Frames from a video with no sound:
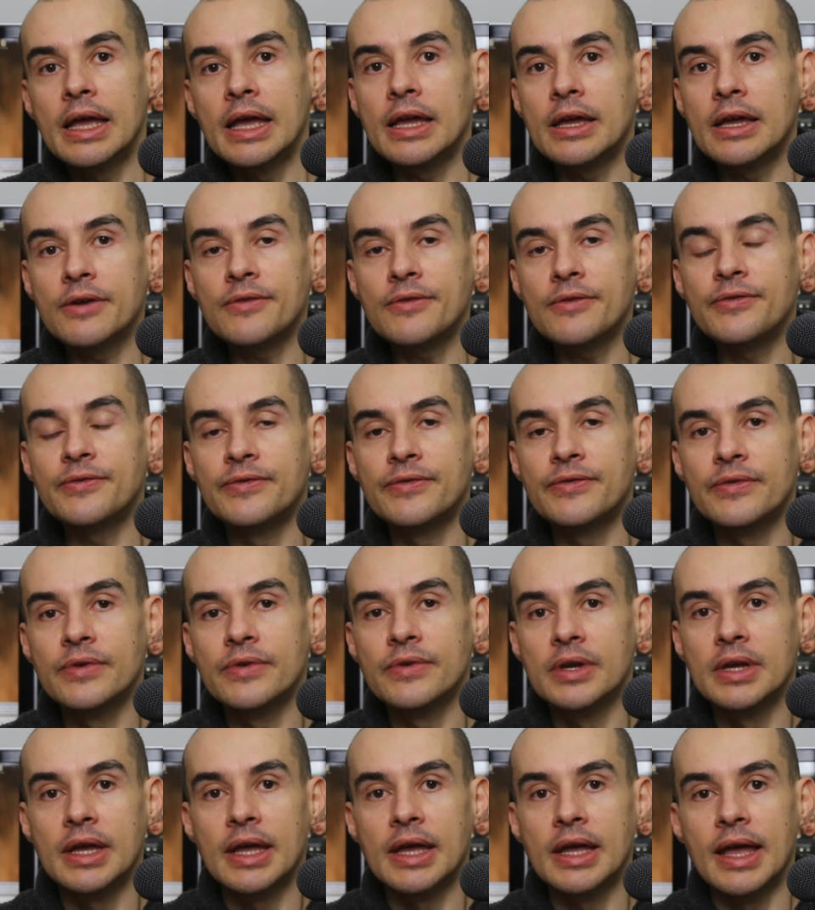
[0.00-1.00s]
if
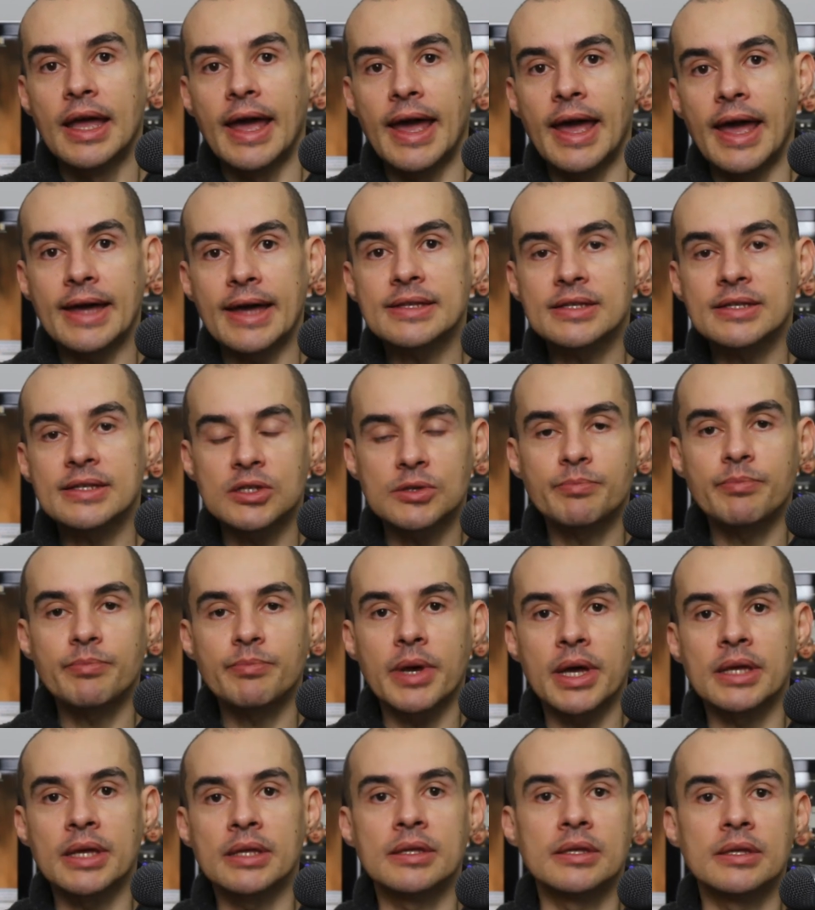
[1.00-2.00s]
ad
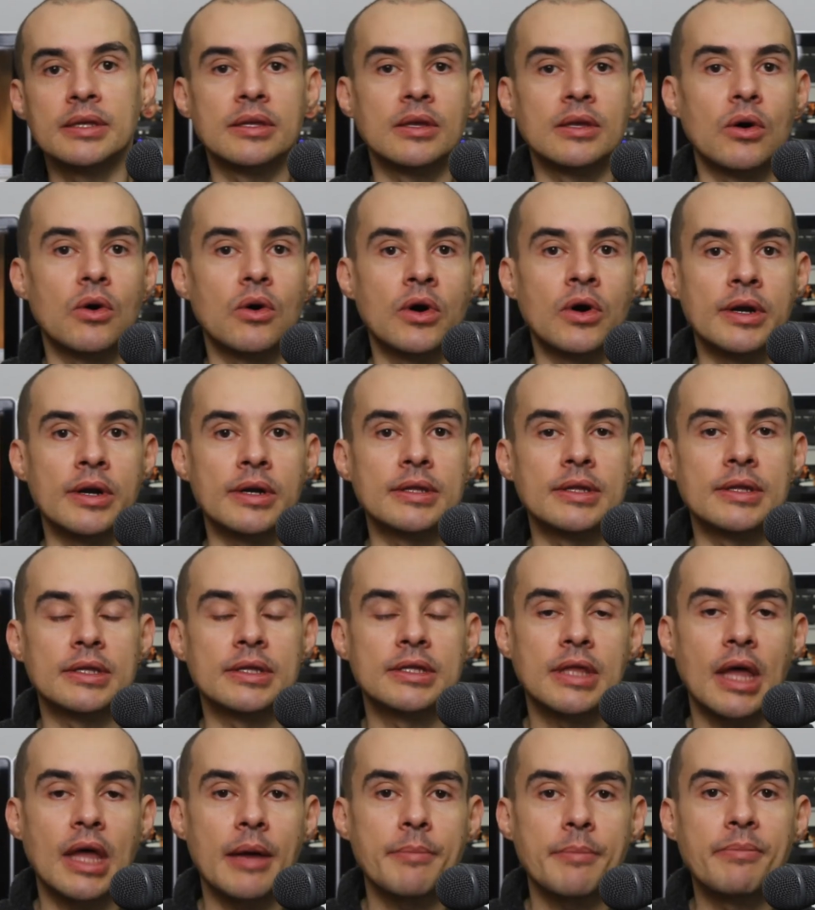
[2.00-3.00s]
spend on the
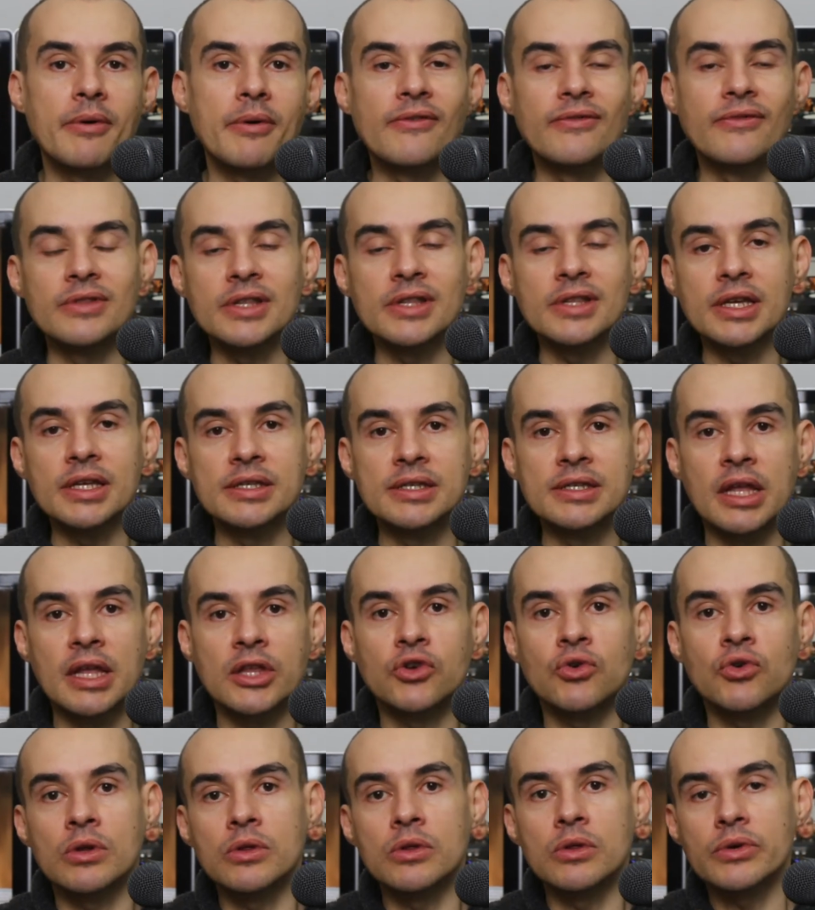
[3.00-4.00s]
type of leads
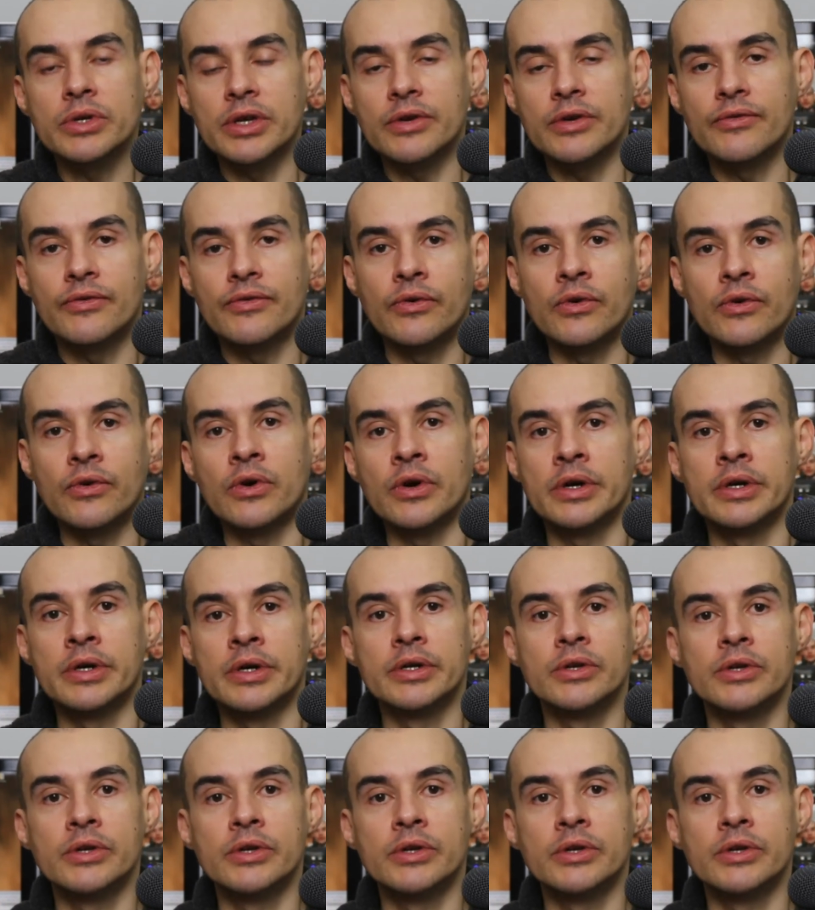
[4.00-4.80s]
that you're looking for,